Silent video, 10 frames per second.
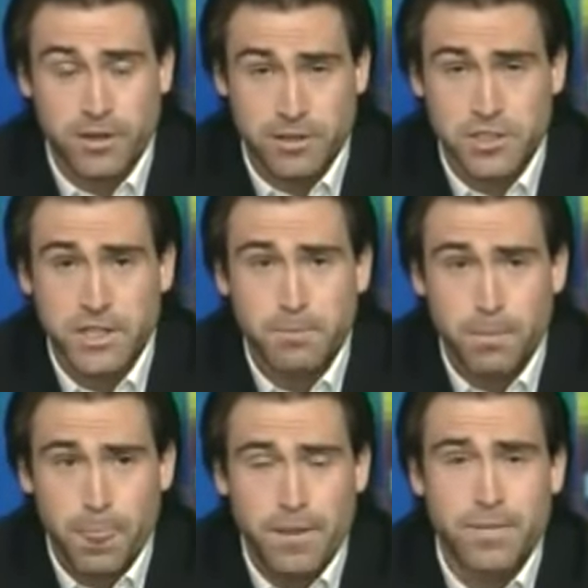energy,
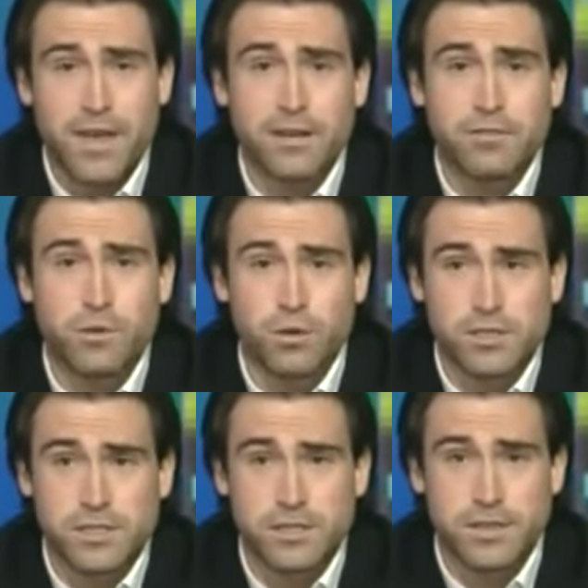then, of
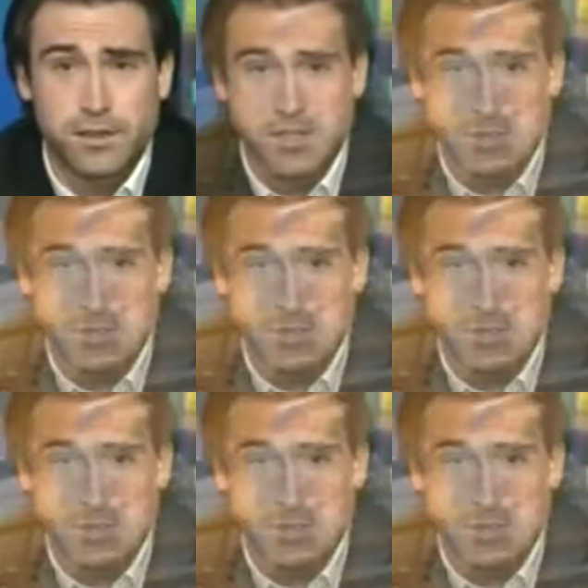course, there's